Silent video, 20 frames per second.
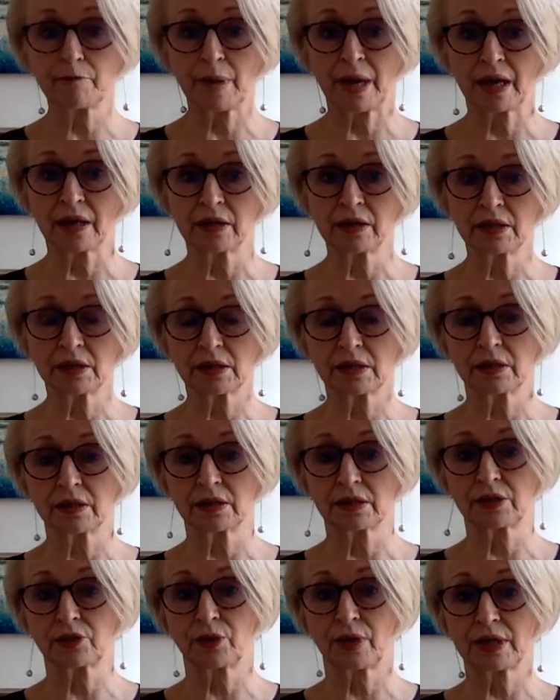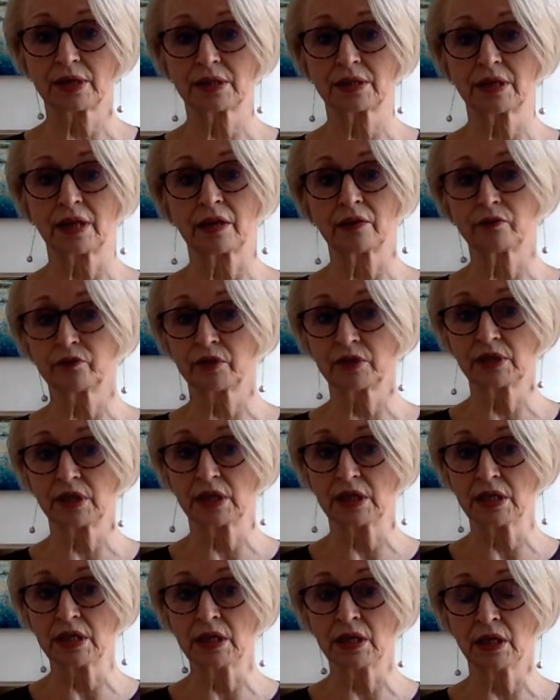balance, stress, and
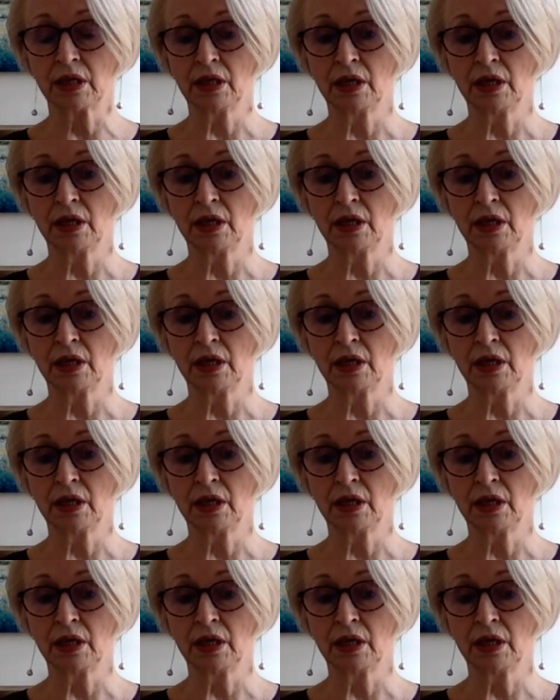fatigue.